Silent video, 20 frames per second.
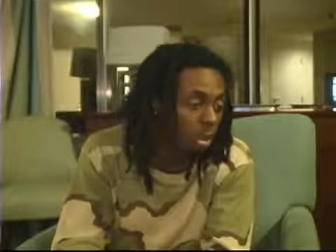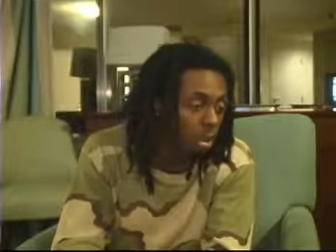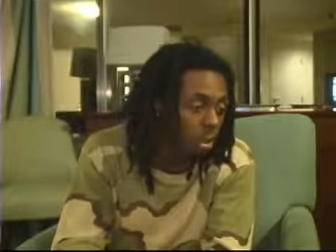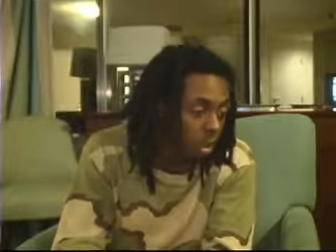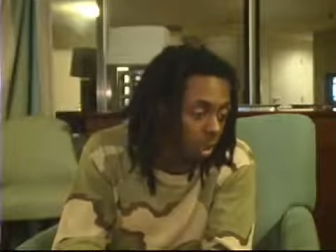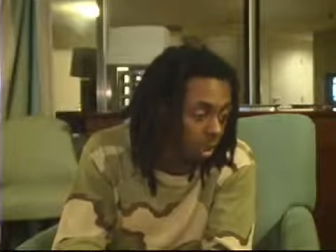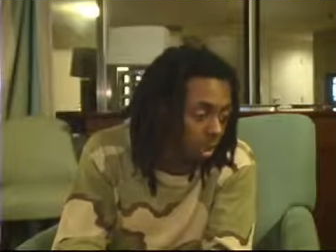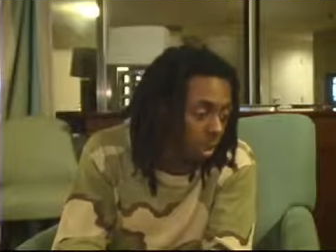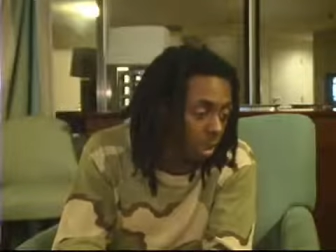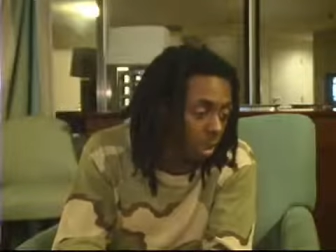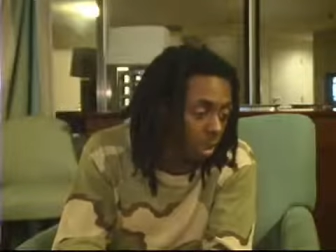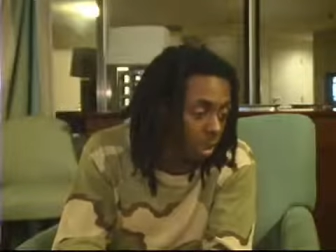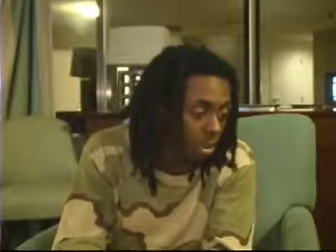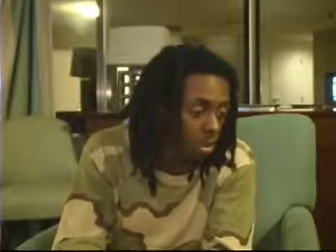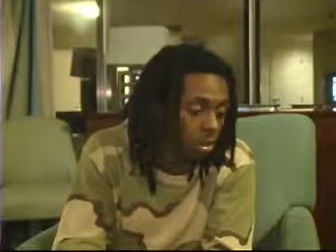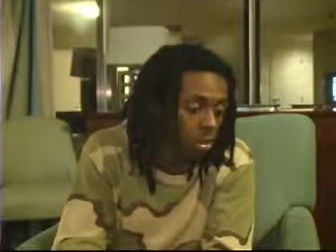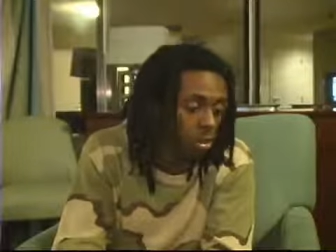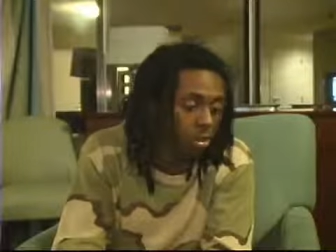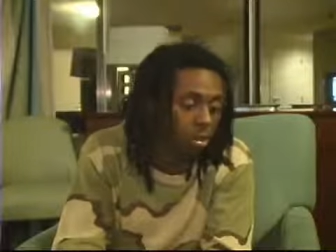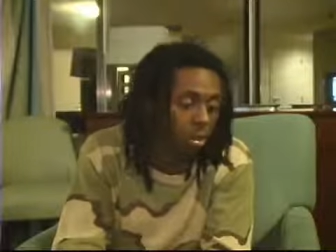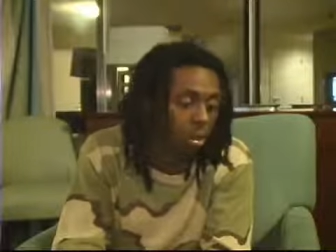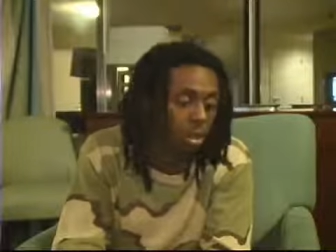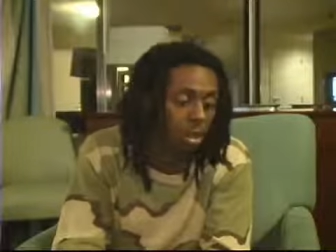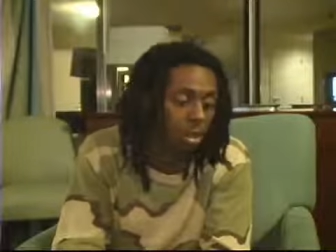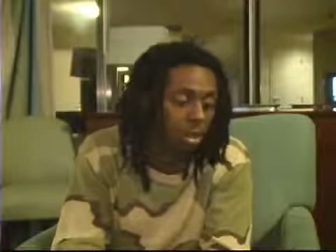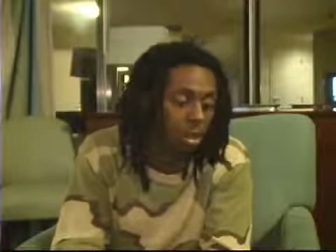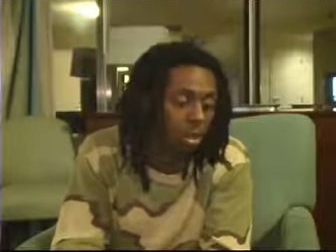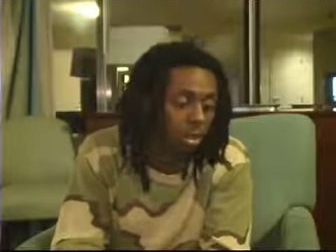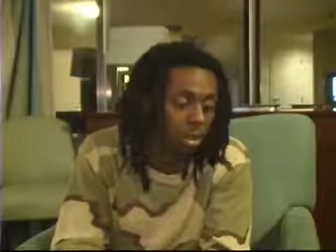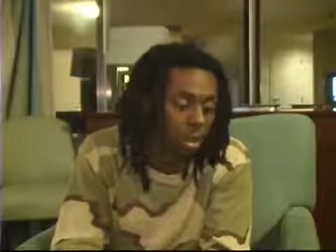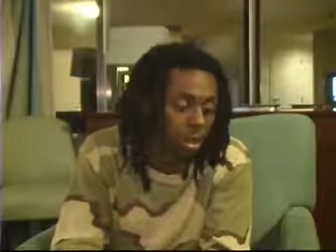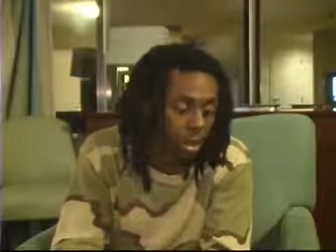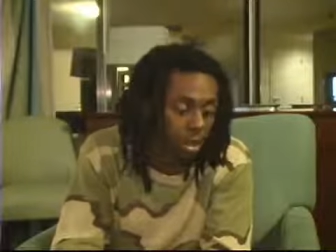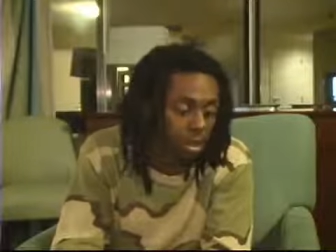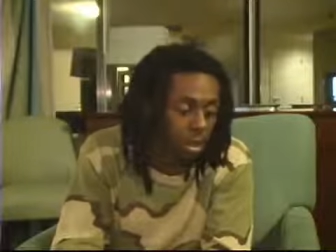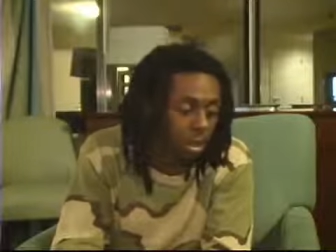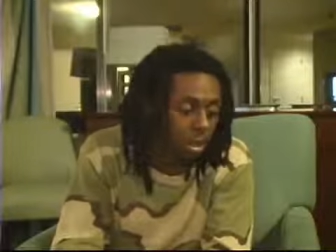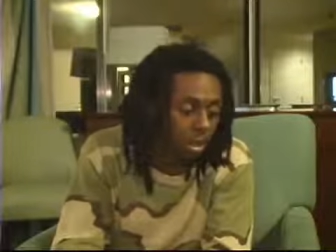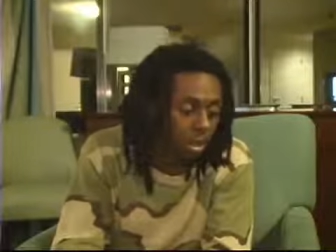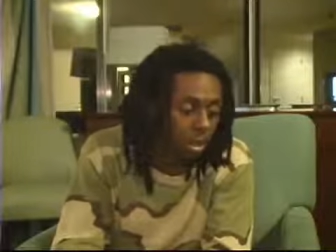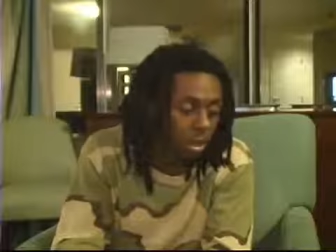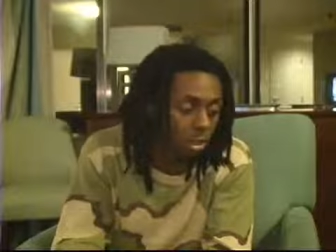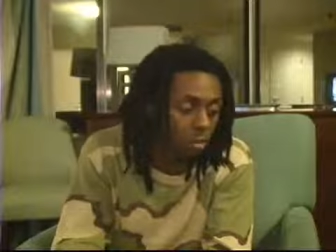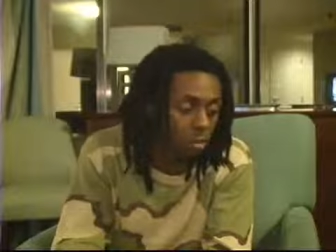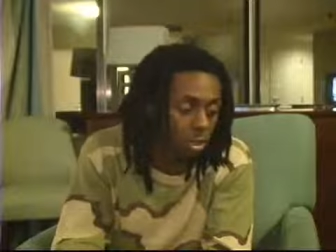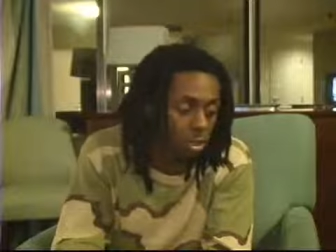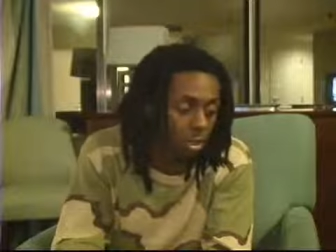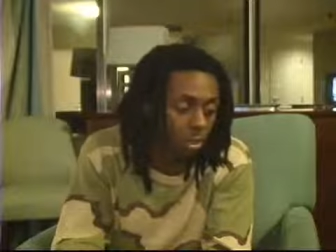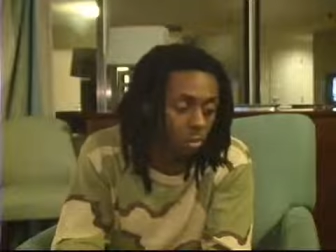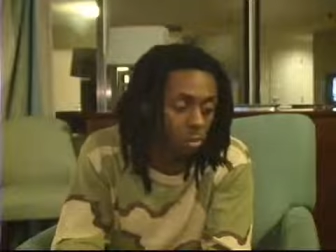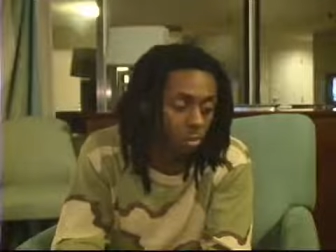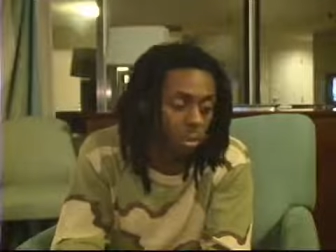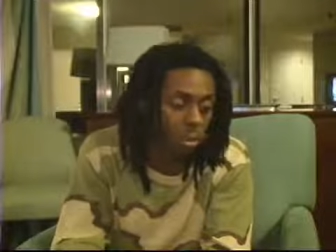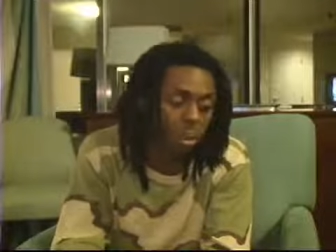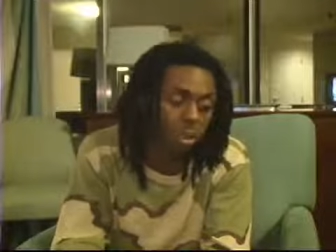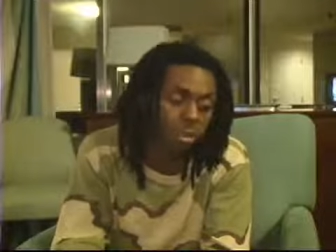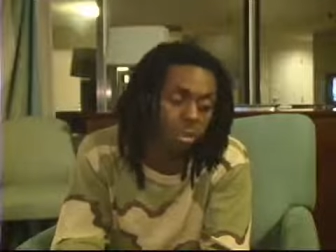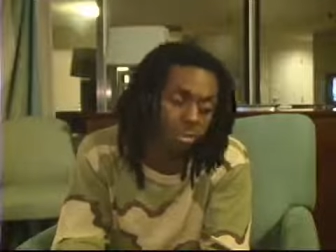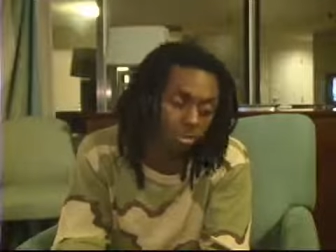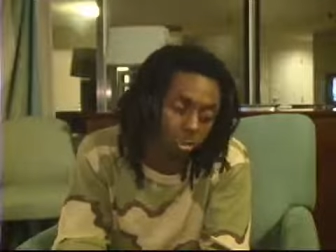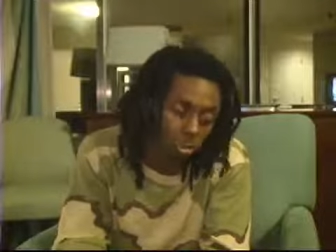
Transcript: Check their history. Check their resume.